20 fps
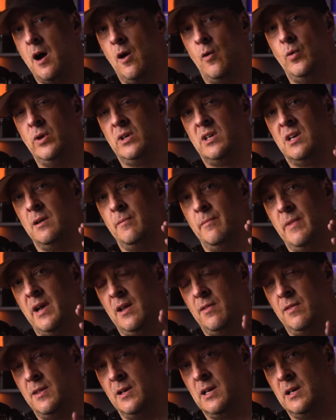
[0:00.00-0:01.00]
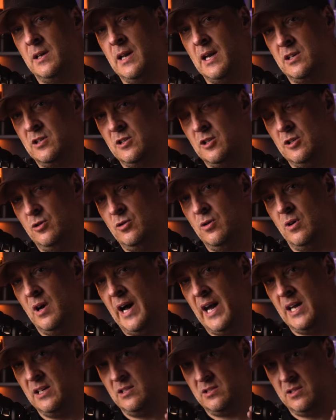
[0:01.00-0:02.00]
now we can make the connection to
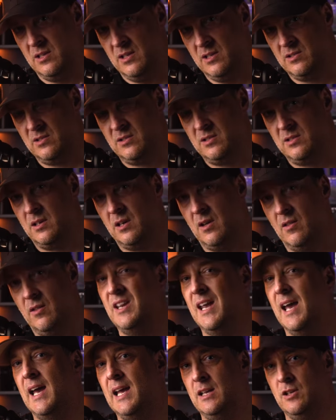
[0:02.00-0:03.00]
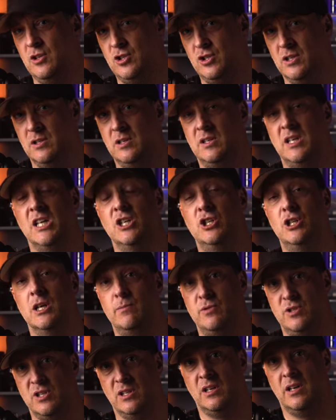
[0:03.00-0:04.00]
Isis, the ancient
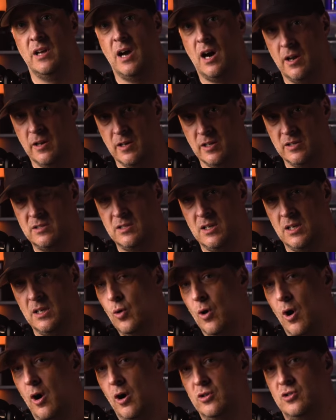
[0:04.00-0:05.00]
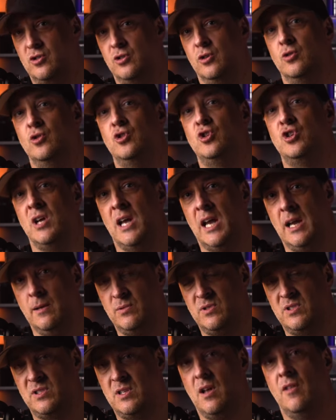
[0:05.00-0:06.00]
Egyptian goddess, who also
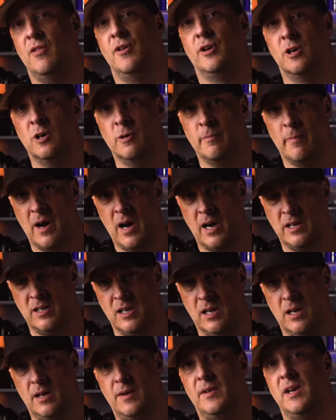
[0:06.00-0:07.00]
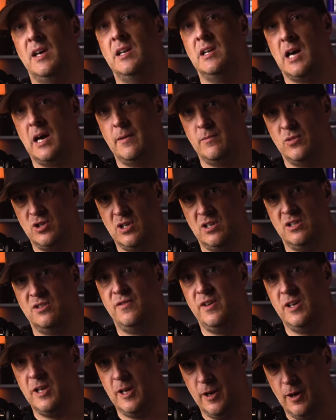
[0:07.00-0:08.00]
shapes the Germania in Rammstein's
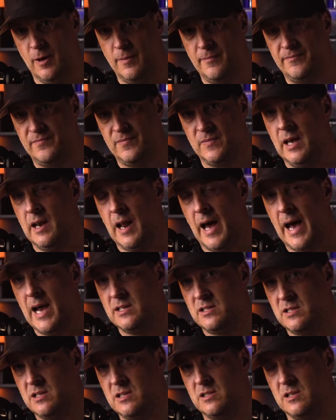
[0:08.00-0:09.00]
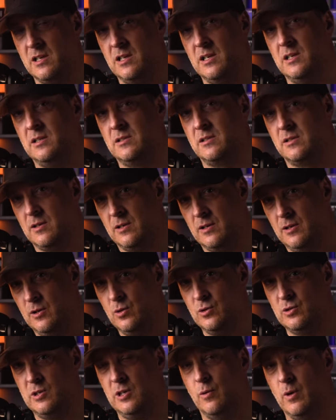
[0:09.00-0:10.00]
video. And Isis is
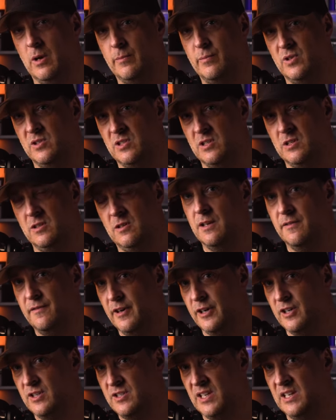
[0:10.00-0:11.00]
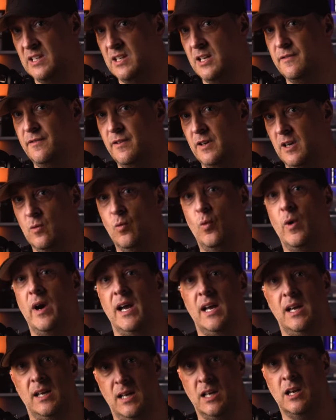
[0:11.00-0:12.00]
usually represented in a very significant
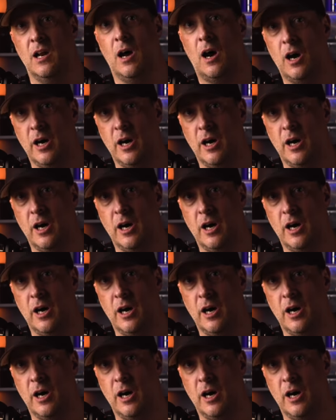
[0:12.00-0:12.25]
way in